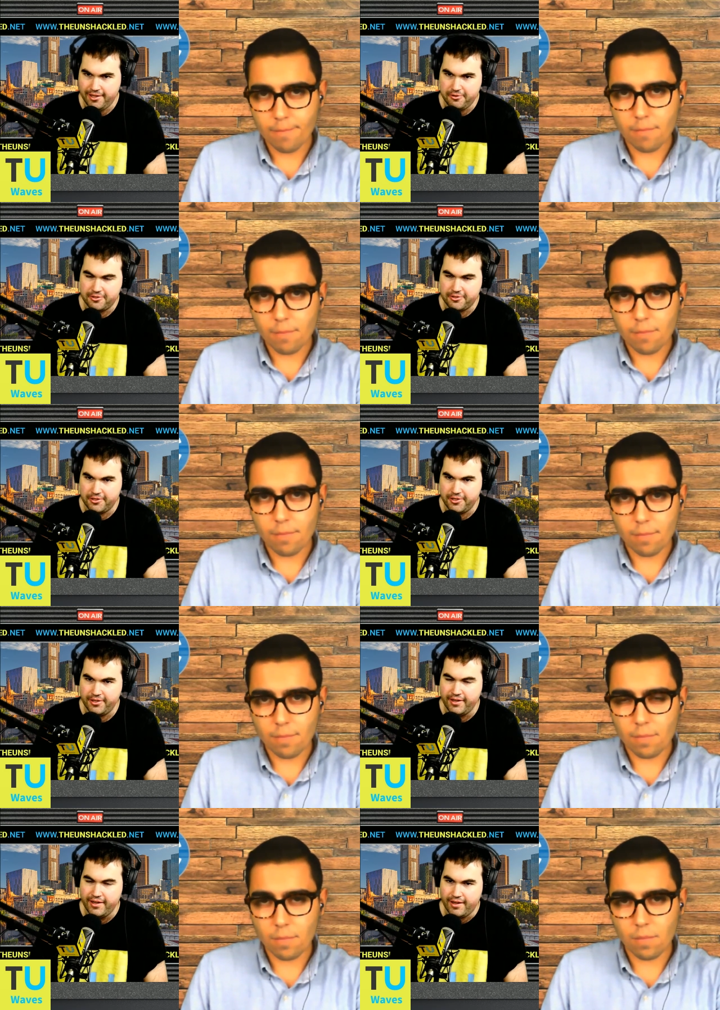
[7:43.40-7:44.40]
Speaker 1: through
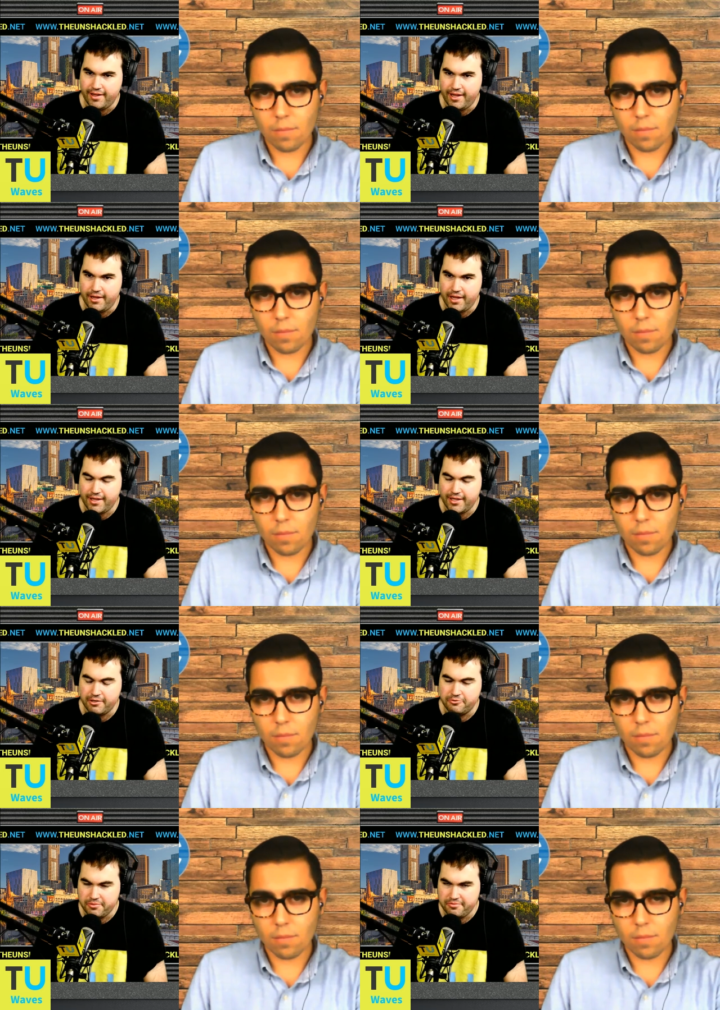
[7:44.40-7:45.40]
uh, a
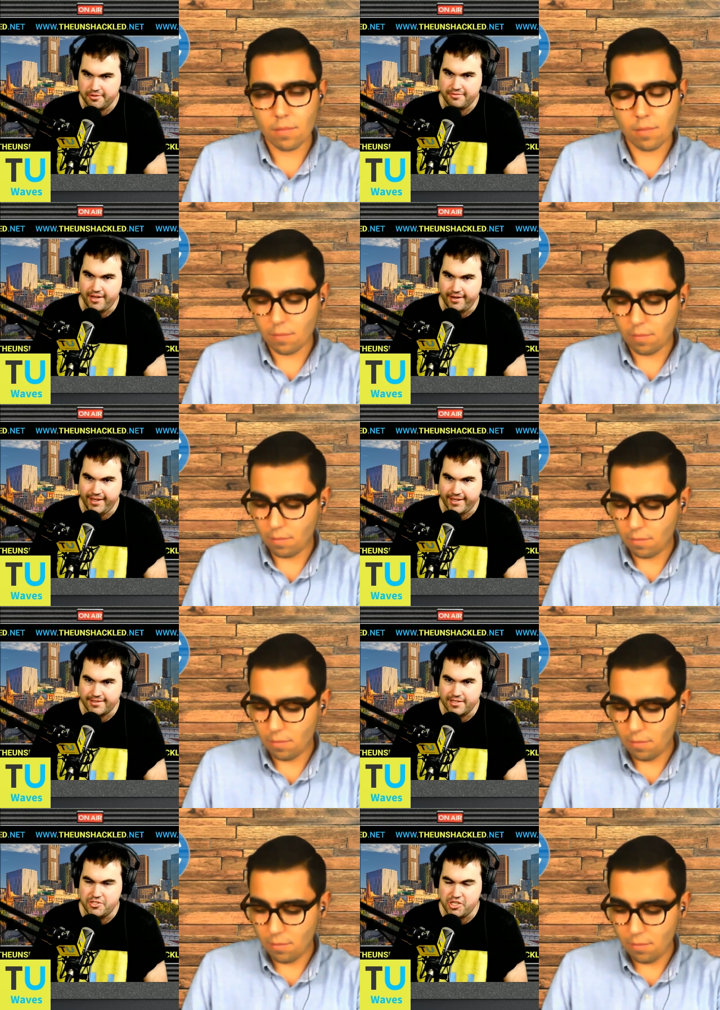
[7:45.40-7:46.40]
group of
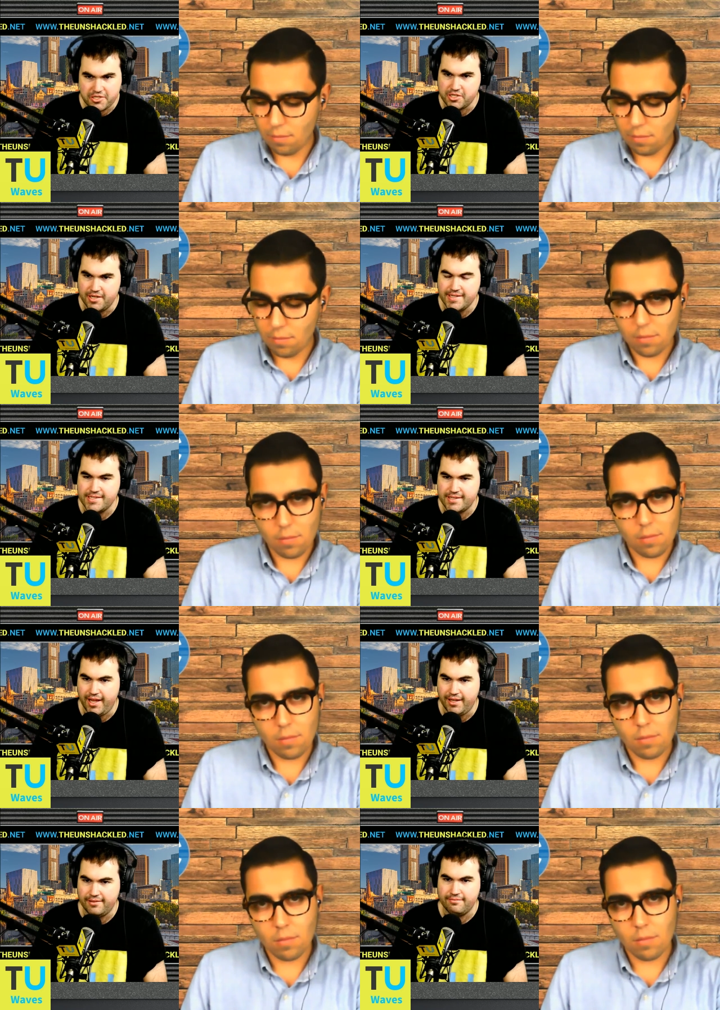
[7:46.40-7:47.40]
unelected judges,
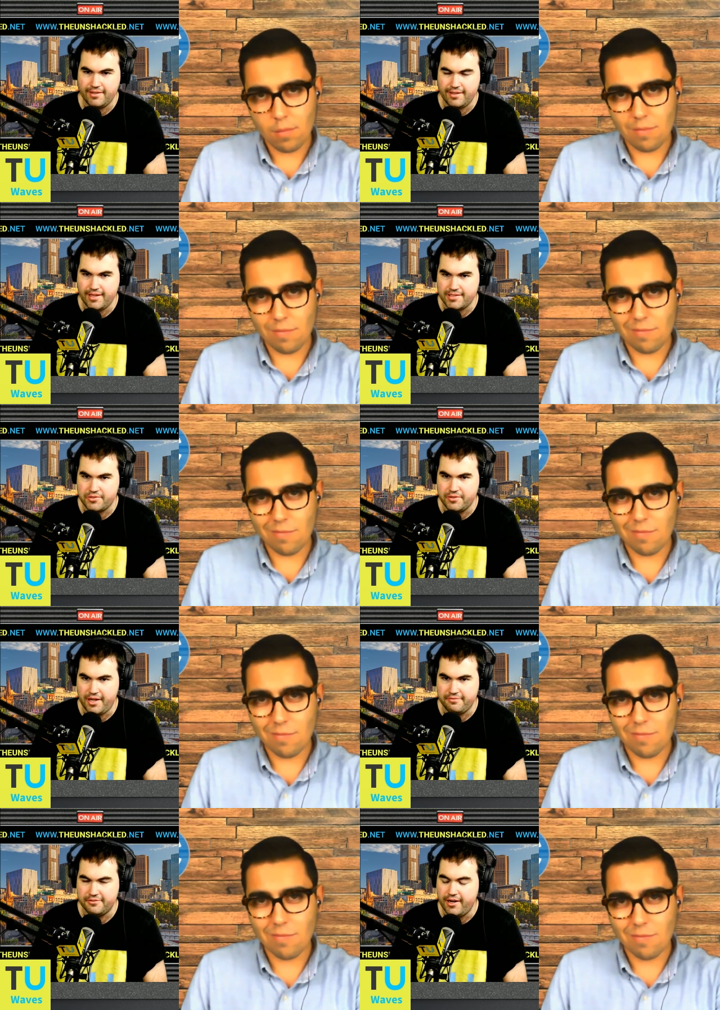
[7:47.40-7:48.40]
then uh, that's good enough
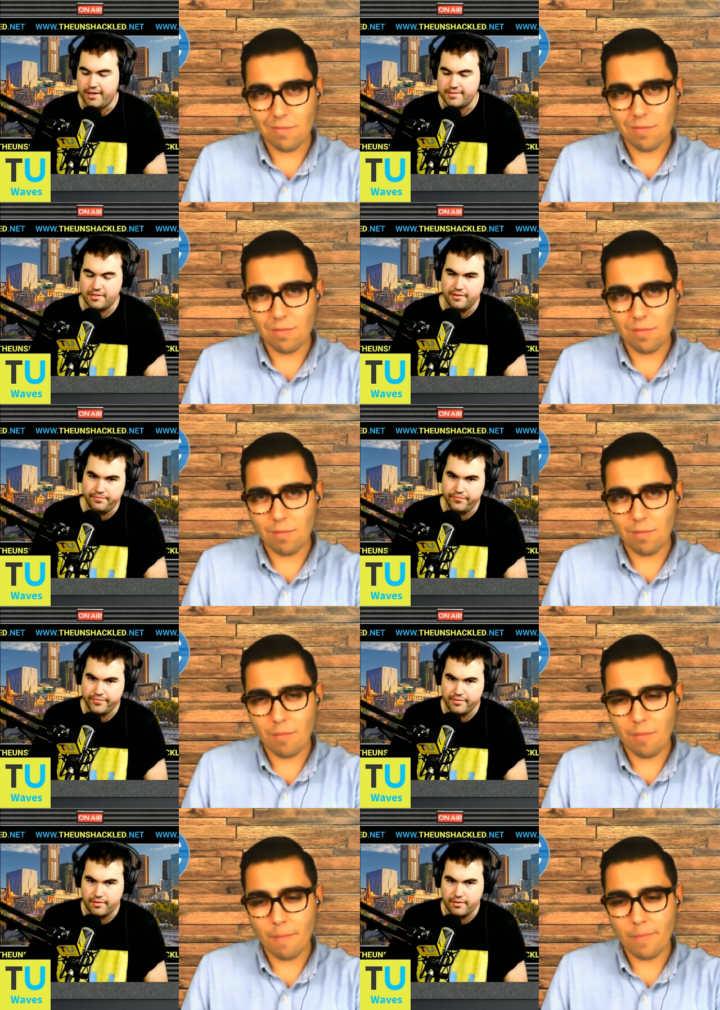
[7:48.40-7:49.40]
for us.
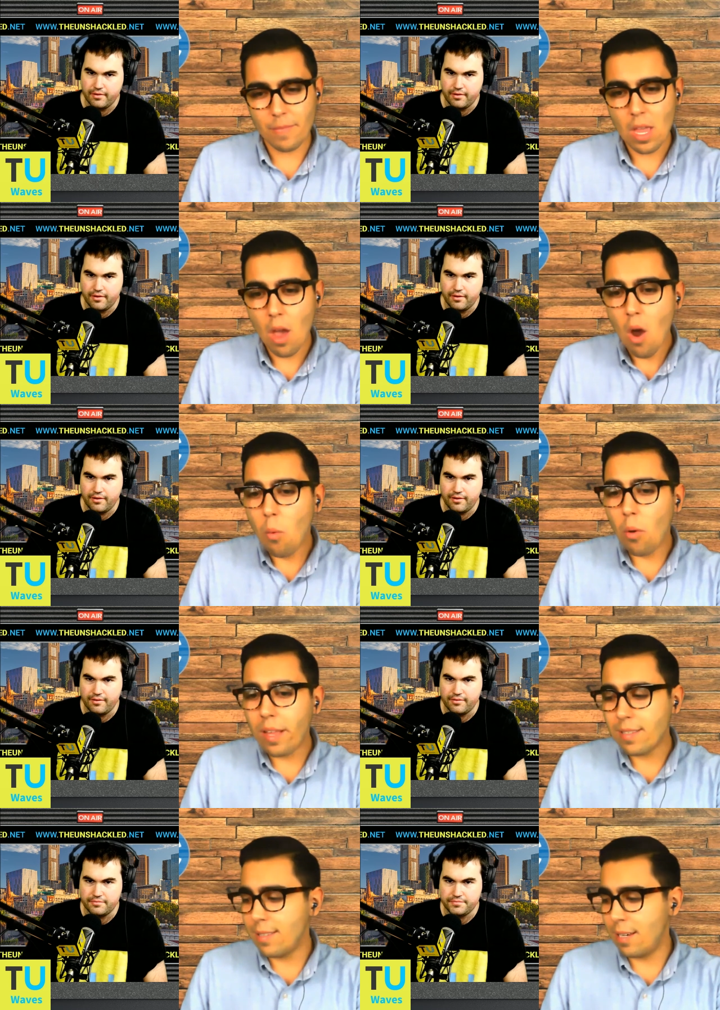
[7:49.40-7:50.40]
Speaker 2: Well, that's
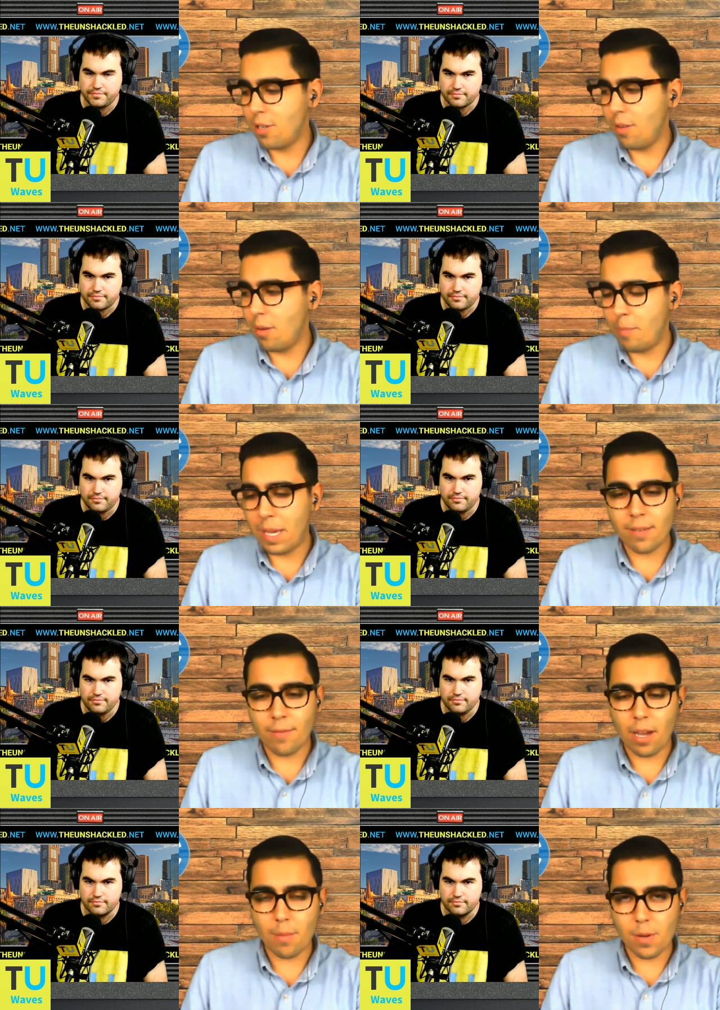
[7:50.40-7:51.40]
essentially the big divide
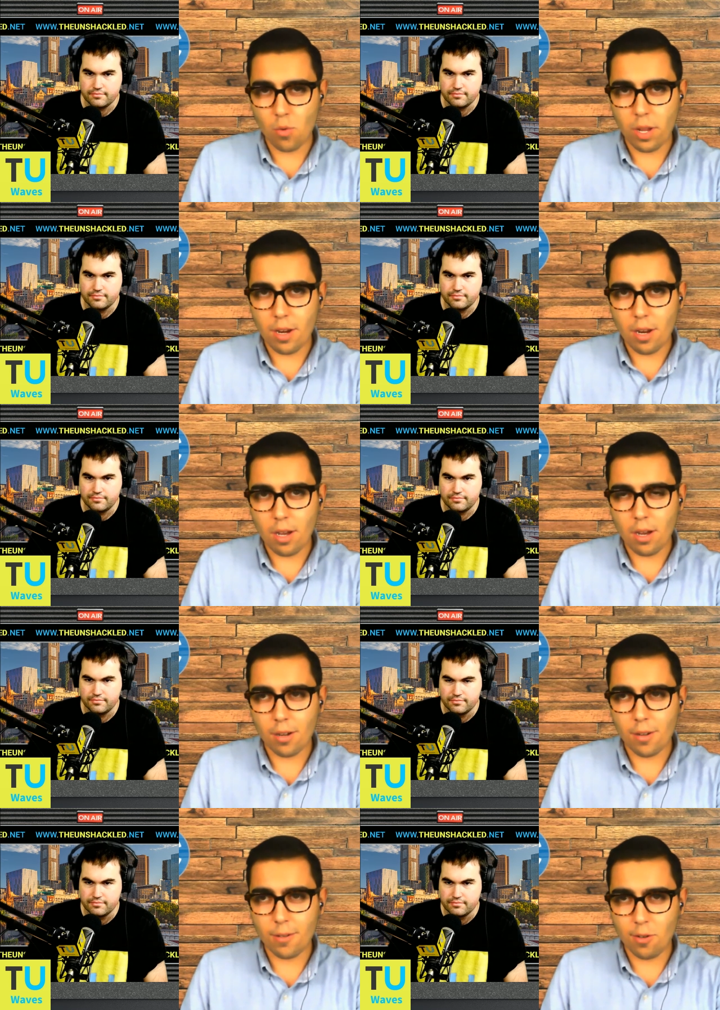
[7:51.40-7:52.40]
between uh,
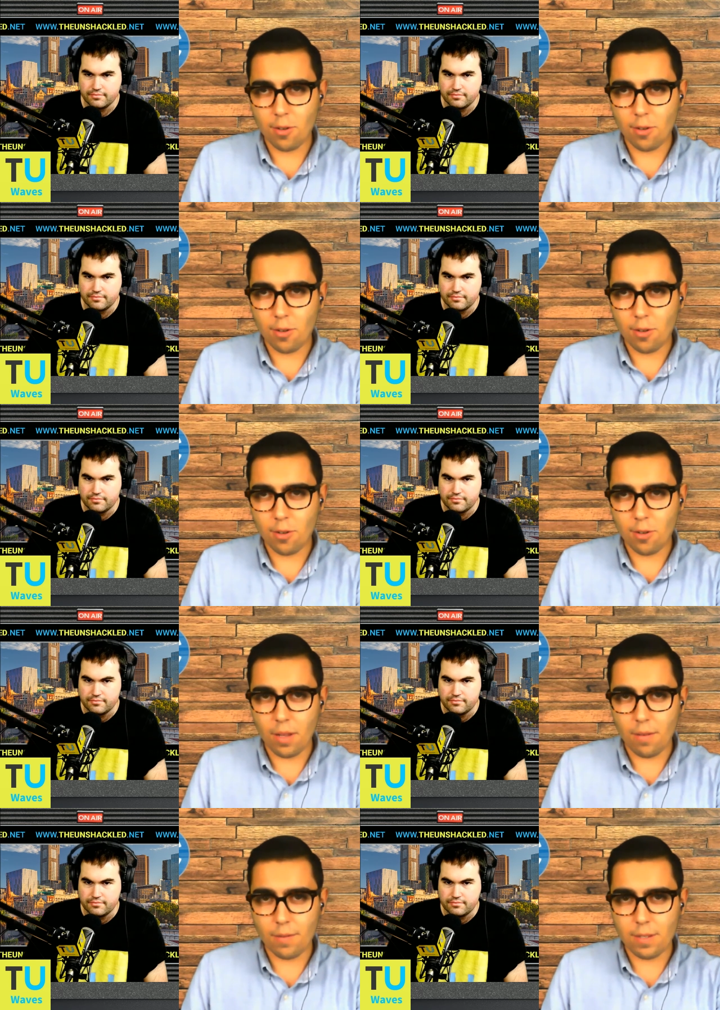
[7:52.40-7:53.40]
conservatives
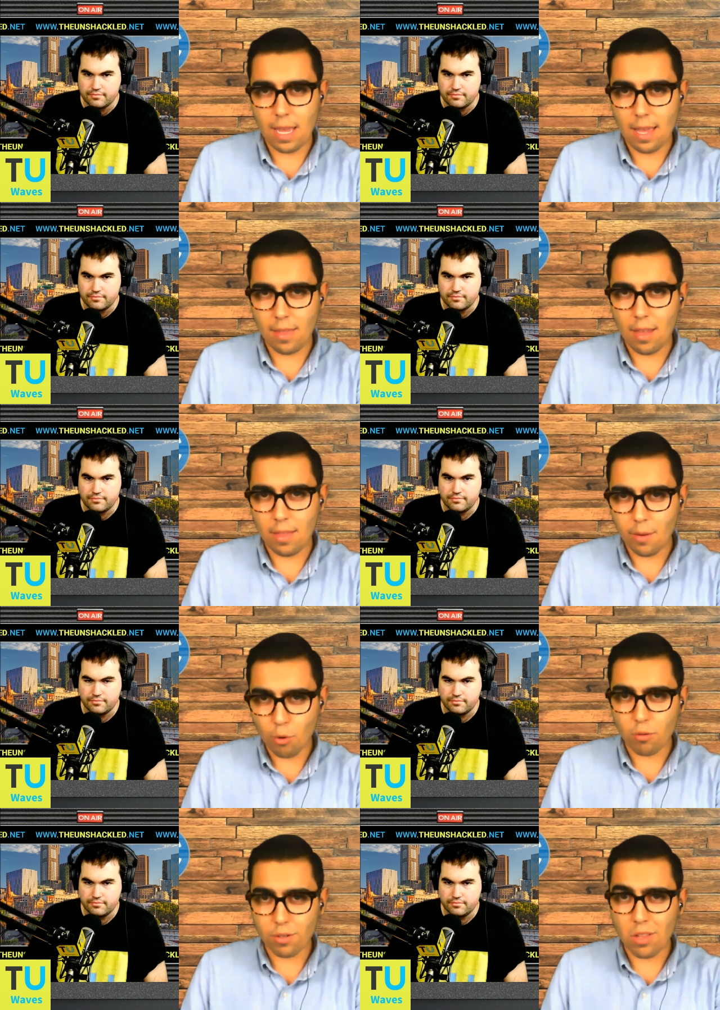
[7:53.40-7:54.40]
and, and liberals in the
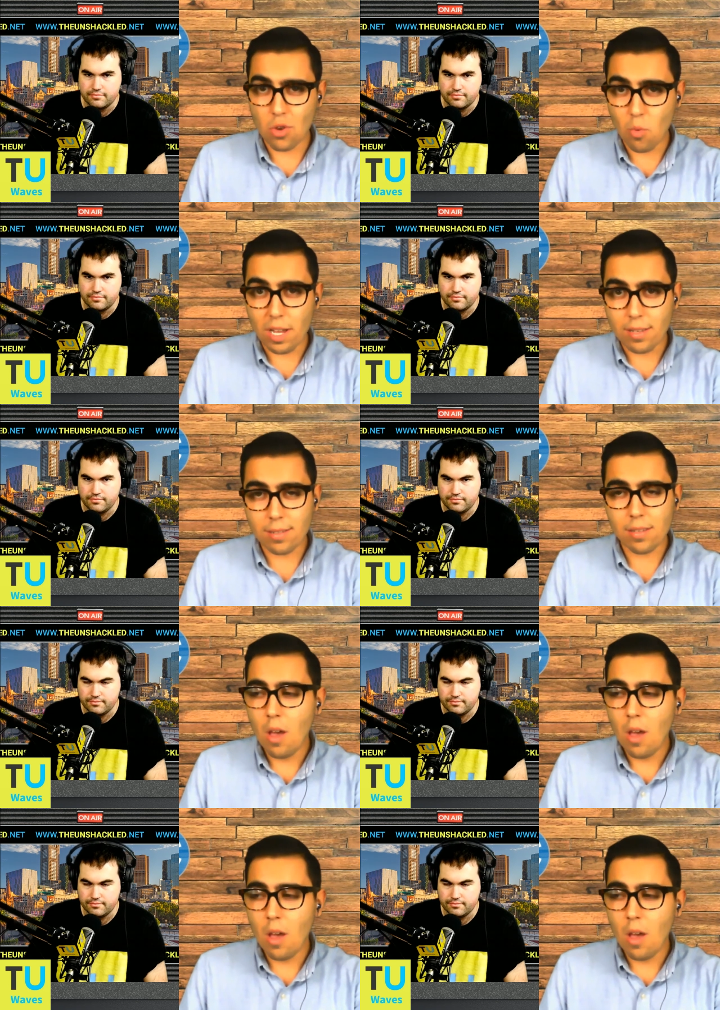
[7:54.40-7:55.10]
US which is